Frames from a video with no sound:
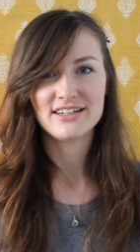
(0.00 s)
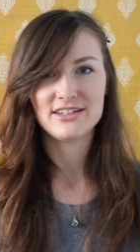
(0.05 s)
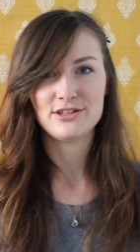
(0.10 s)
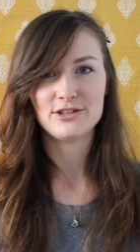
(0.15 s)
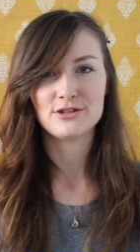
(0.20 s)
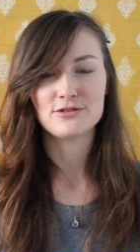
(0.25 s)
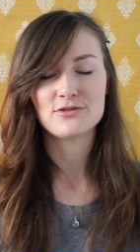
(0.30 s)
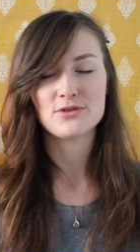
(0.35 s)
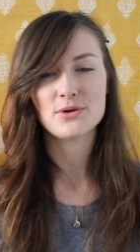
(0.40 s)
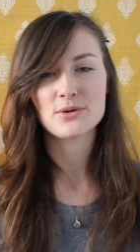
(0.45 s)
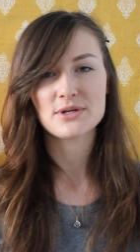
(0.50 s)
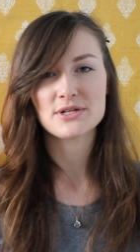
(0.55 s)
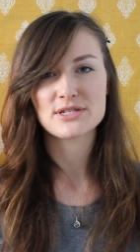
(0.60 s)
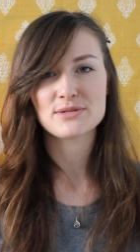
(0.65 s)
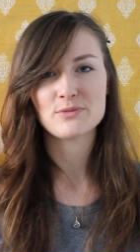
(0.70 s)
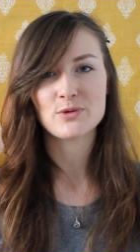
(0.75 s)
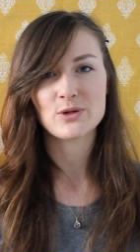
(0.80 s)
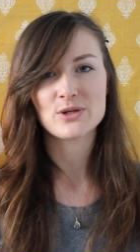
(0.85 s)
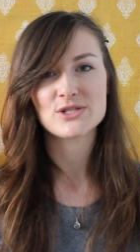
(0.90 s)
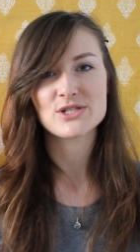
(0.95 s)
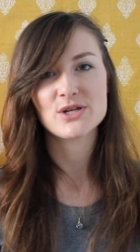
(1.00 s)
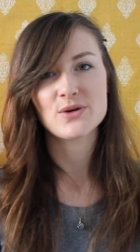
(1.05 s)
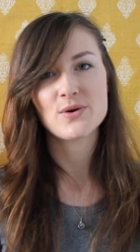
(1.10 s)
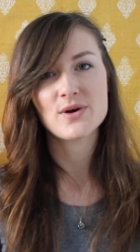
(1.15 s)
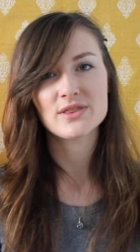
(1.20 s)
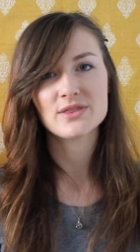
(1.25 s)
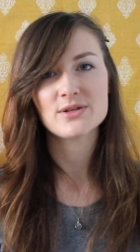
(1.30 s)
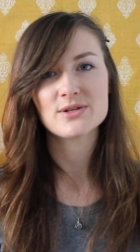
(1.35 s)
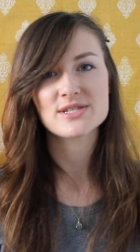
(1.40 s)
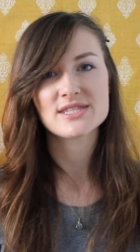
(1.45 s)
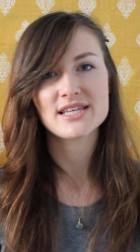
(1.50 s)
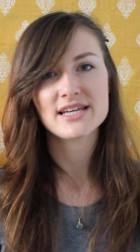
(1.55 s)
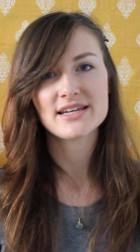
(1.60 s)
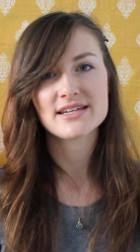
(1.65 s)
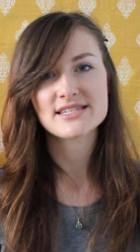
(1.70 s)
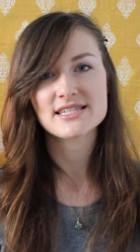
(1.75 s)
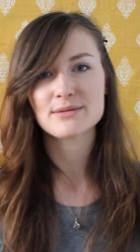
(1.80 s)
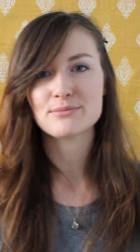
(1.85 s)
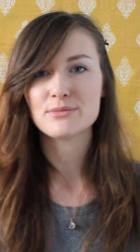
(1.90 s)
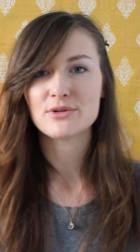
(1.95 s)
You'll focus more so on those
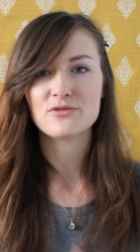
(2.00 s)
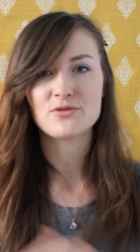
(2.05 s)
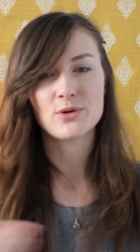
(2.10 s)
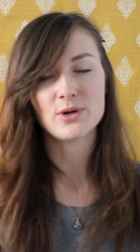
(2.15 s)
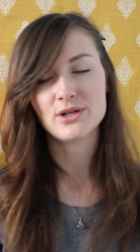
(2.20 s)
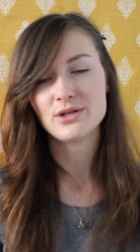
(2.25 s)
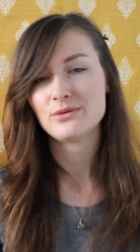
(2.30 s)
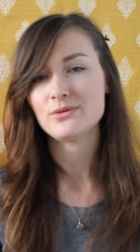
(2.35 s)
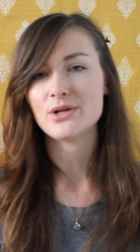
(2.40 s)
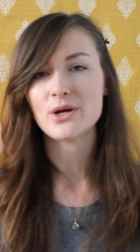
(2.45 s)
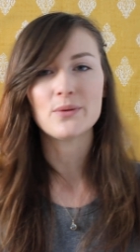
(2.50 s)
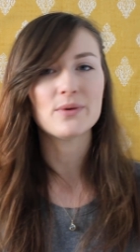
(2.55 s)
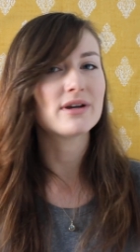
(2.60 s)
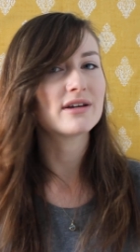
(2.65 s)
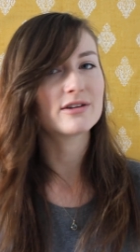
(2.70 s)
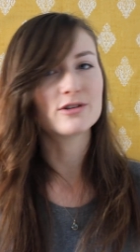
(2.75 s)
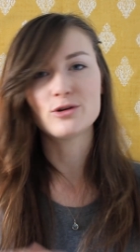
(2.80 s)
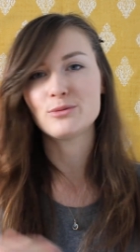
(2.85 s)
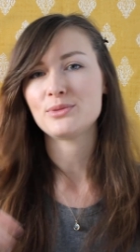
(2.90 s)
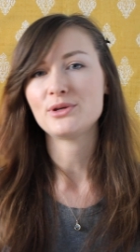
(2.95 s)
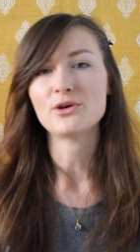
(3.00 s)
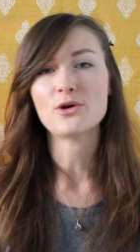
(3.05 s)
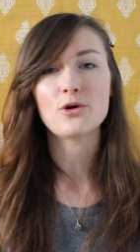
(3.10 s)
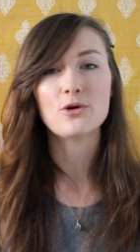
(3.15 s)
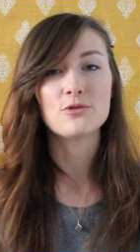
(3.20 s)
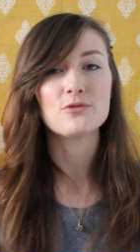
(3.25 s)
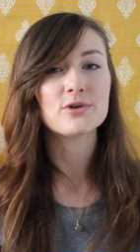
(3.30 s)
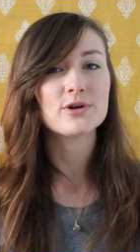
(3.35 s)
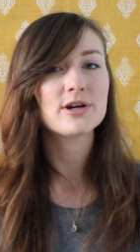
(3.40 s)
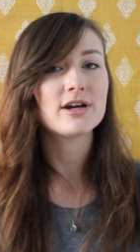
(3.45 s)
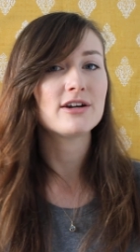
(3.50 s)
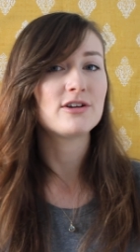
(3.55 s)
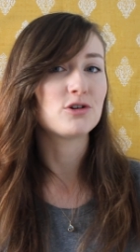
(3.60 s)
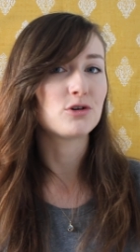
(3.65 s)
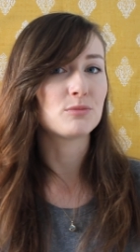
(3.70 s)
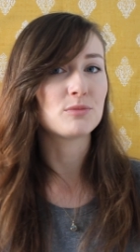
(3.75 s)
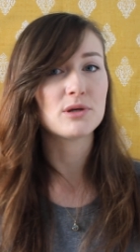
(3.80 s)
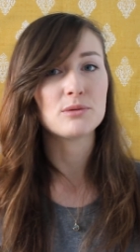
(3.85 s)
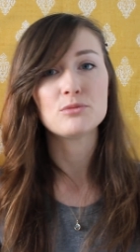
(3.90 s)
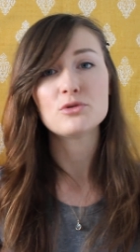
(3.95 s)
things, and before you know it, it'll be over and
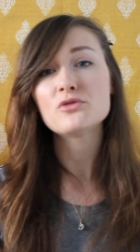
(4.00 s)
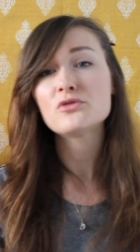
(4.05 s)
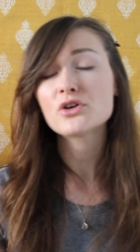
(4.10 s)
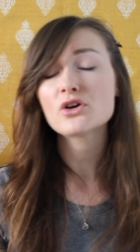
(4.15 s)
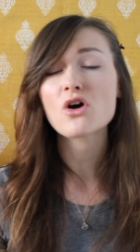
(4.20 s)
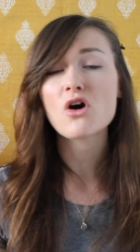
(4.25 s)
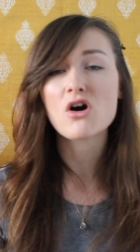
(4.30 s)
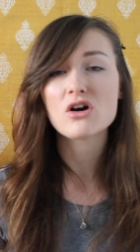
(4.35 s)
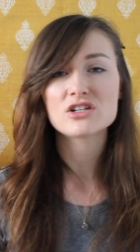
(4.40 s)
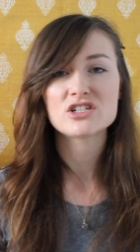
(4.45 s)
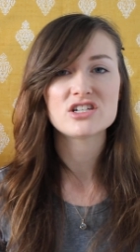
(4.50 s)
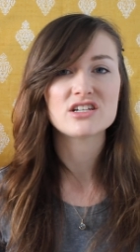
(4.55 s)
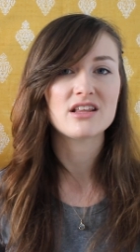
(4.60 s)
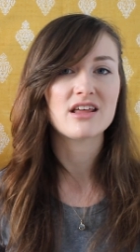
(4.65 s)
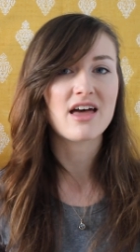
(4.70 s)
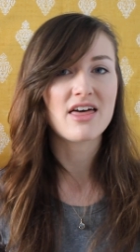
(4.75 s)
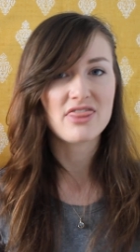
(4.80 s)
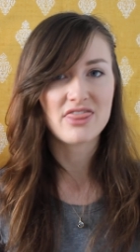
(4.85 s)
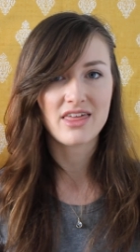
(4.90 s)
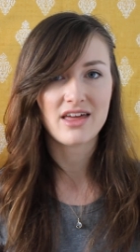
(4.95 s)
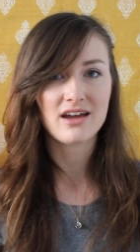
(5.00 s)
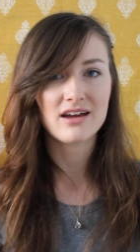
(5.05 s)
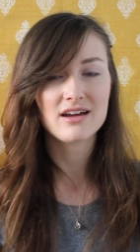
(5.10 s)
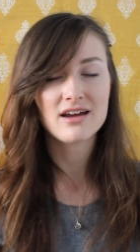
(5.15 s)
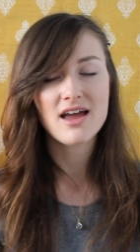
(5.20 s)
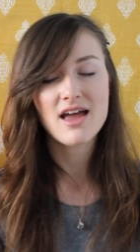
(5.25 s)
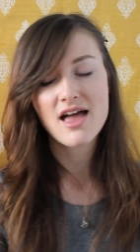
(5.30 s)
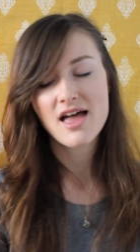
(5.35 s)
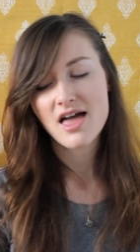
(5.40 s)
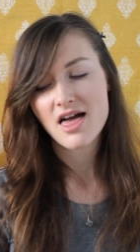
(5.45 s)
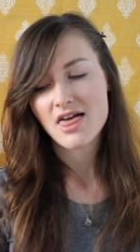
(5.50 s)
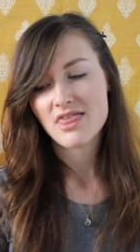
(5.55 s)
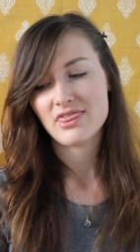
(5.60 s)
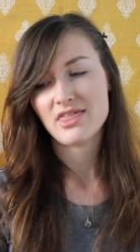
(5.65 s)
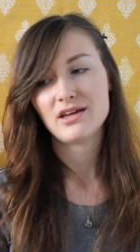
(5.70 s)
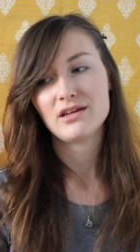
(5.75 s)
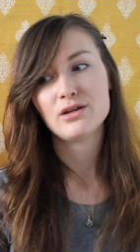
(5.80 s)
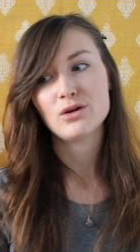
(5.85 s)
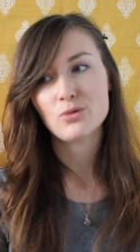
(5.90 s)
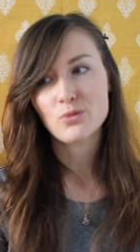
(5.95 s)
you'll be moving on to that thing
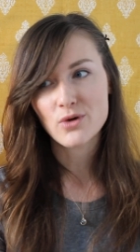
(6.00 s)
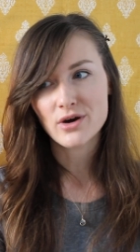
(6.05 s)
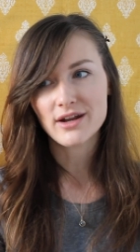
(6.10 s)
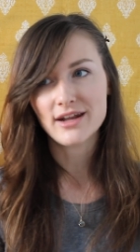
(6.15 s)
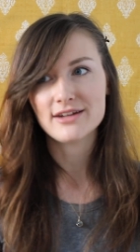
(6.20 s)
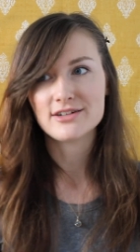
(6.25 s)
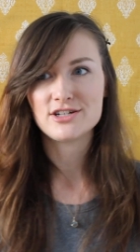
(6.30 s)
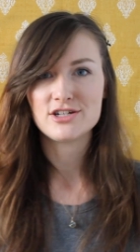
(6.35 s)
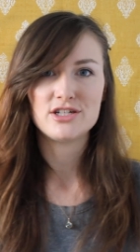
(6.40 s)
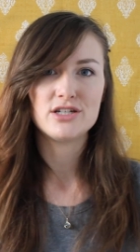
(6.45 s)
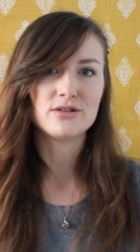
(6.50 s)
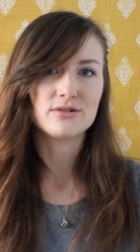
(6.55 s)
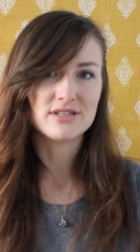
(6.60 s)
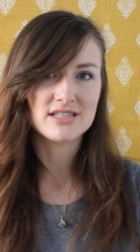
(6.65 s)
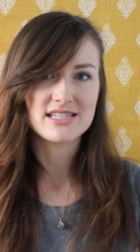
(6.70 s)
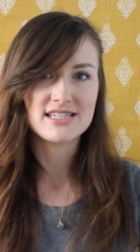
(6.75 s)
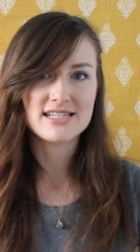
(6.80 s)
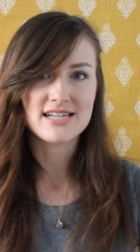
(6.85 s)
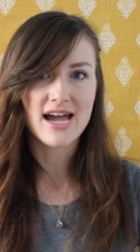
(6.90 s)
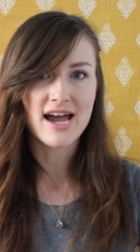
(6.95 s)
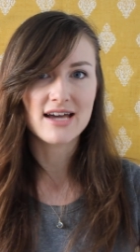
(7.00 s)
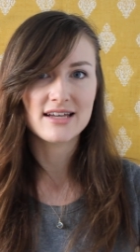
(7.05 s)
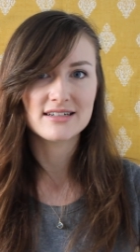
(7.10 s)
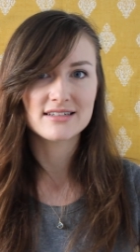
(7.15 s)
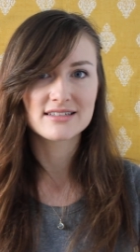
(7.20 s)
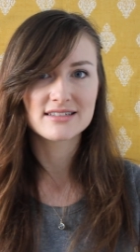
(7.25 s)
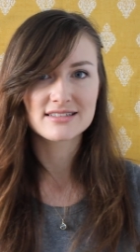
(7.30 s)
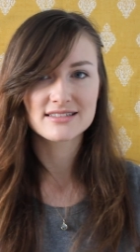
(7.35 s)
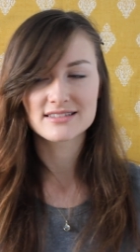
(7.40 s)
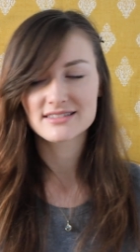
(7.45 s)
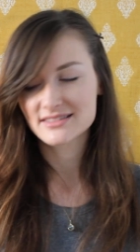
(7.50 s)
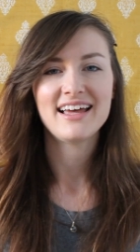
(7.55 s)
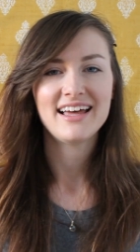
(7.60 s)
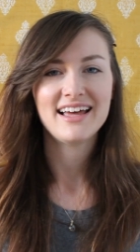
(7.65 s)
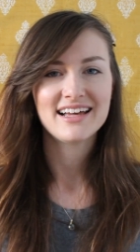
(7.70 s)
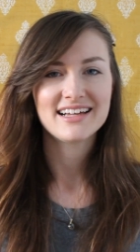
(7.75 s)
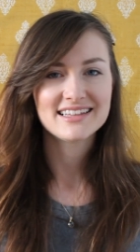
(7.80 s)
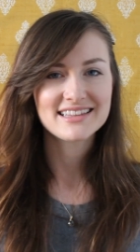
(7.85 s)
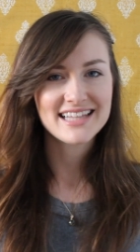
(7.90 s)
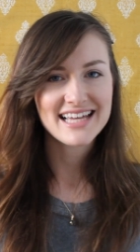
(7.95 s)
that you wanted to do instead.
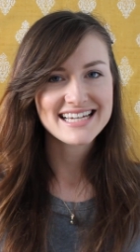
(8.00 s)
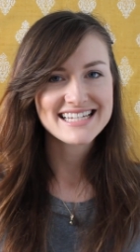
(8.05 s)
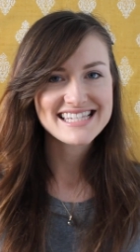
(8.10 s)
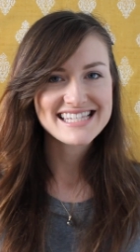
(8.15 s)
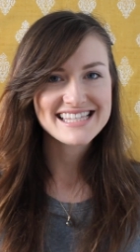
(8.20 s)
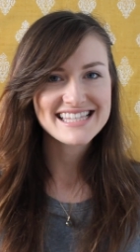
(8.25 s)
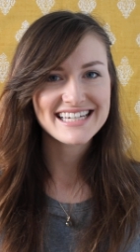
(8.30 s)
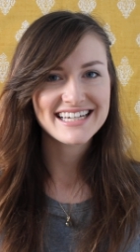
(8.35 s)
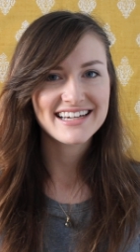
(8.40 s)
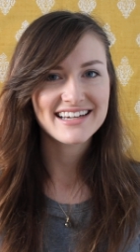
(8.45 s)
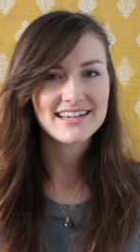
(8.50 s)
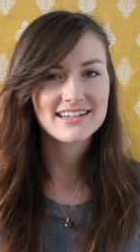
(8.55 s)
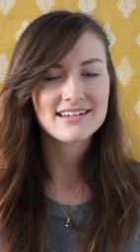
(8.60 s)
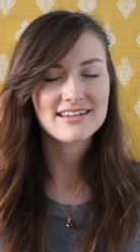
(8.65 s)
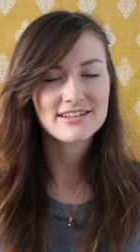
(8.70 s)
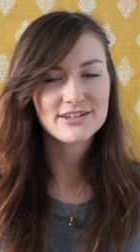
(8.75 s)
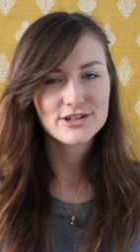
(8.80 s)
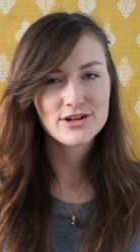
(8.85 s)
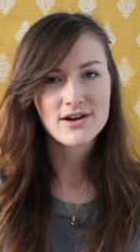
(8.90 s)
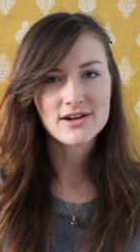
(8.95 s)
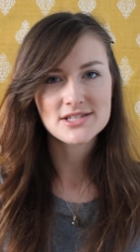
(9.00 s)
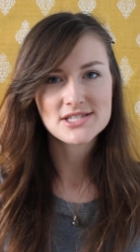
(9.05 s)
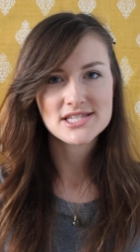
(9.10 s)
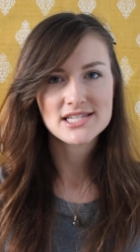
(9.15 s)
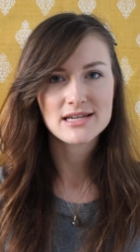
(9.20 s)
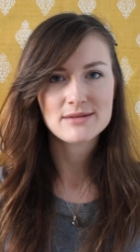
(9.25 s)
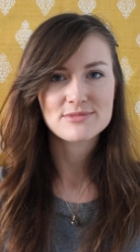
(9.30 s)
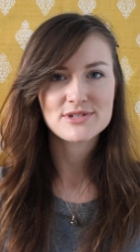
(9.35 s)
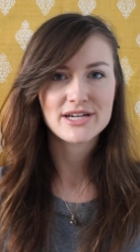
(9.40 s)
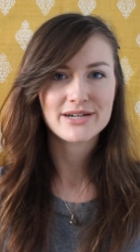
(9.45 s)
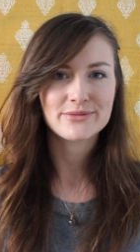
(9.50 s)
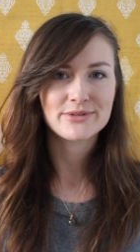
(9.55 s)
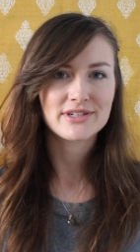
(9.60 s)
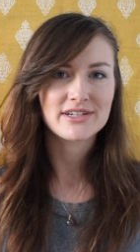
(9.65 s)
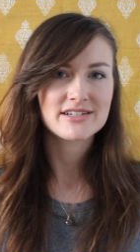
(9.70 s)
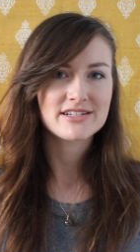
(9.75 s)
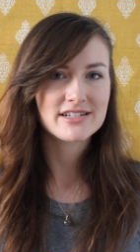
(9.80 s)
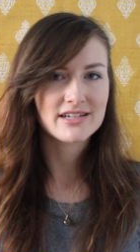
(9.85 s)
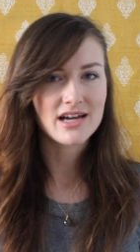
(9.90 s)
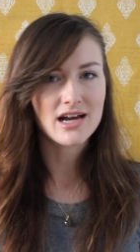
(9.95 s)
Lastly, another concept I
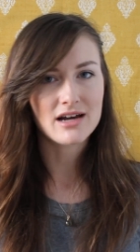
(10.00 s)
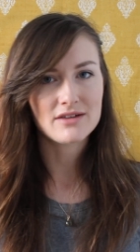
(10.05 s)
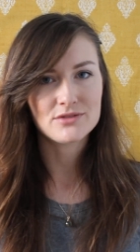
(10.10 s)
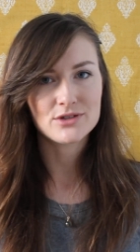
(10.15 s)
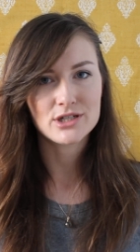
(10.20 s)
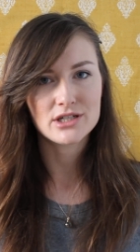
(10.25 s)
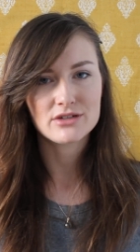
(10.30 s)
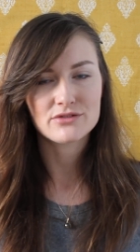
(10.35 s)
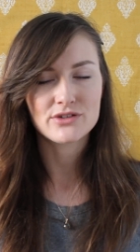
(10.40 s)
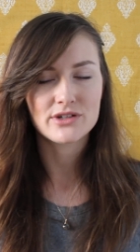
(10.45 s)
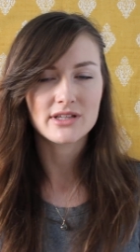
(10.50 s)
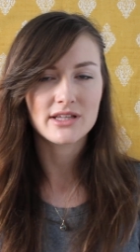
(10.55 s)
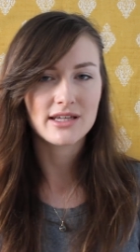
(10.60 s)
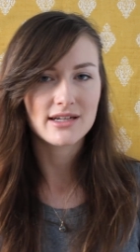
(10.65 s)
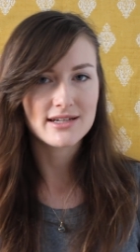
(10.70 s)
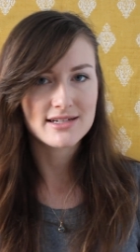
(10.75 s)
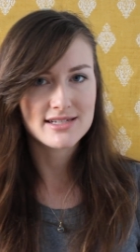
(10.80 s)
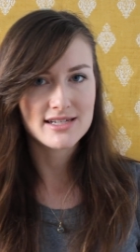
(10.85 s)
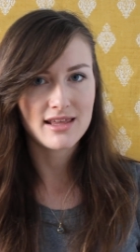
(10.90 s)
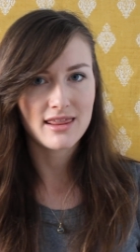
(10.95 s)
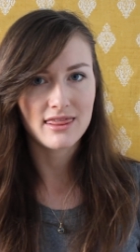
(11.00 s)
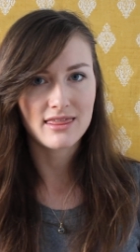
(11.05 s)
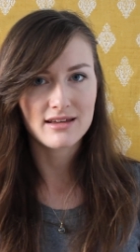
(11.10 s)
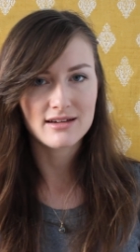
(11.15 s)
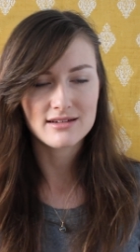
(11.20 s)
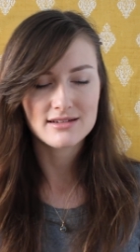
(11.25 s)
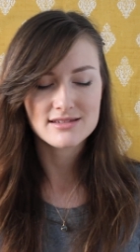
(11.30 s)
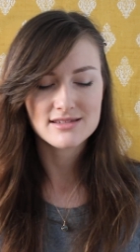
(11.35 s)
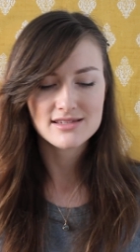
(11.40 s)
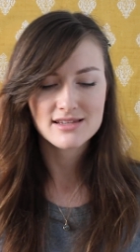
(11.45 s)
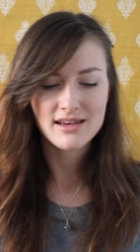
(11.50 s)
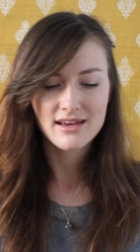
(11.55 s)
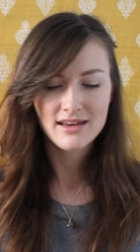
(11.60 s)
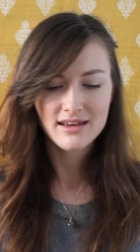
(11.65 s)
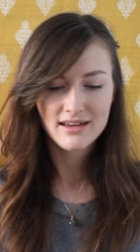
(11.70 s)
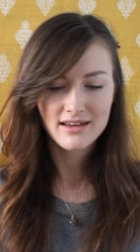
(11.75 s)
wanted to cover related to this